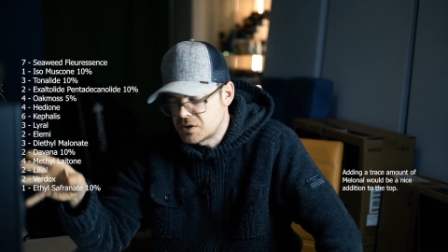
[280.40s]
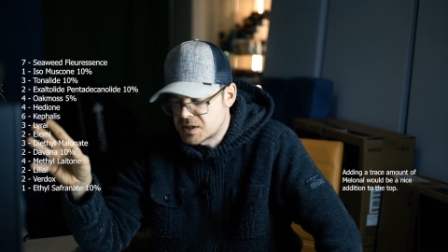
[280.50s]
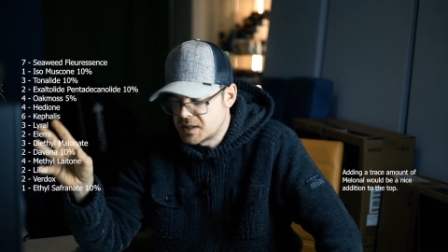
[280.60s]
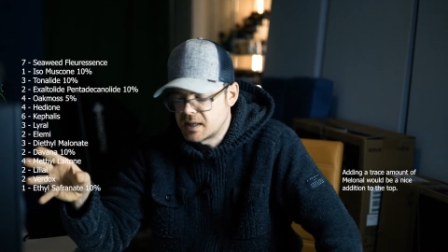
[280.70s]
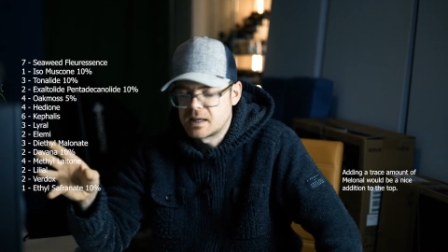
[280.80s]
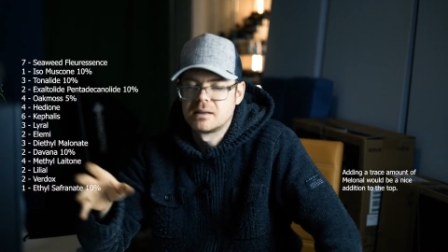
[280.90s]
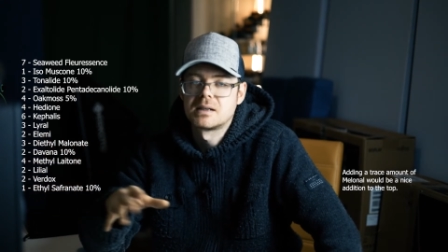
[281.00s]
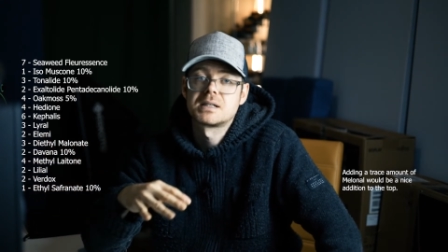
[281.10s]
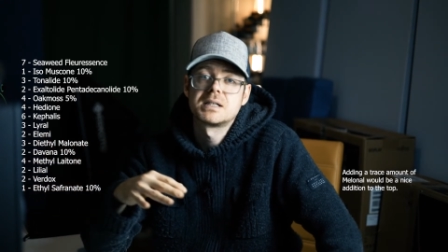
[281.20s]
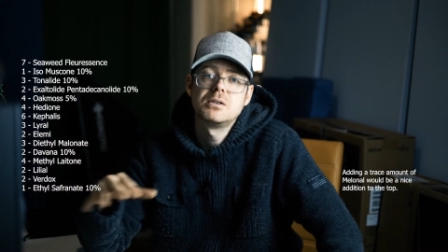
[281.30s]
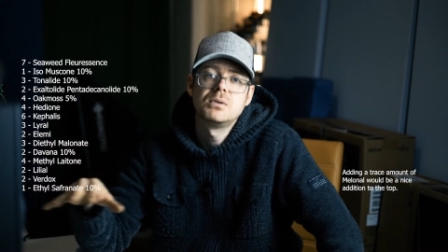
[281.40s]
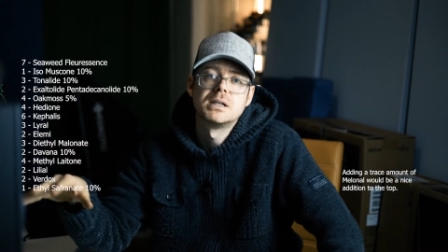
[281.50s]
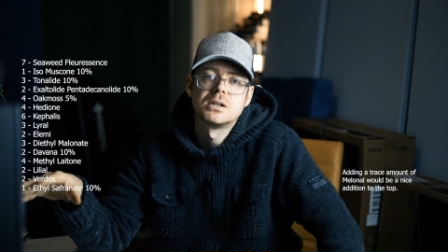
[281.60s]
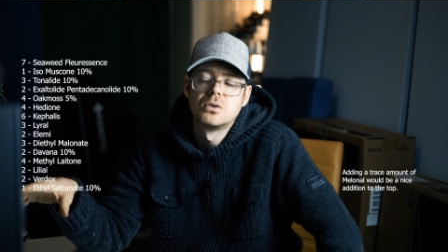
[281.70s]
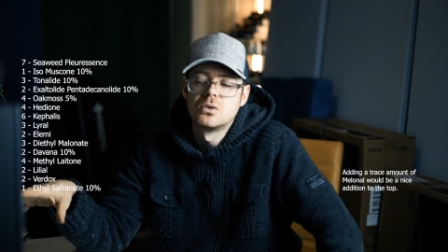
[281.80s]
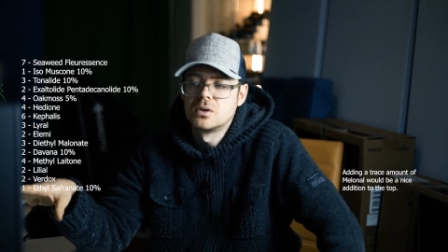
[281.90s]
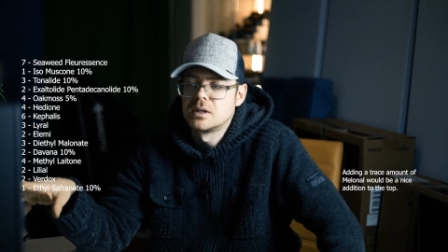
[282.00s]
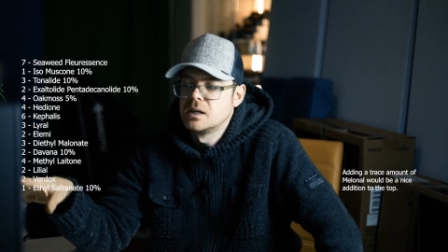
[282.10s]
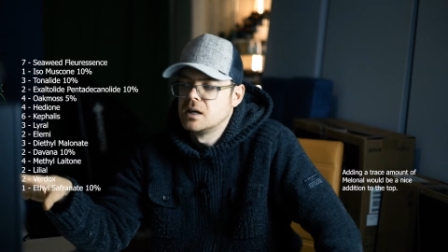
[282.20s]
just taking that seaweed accord,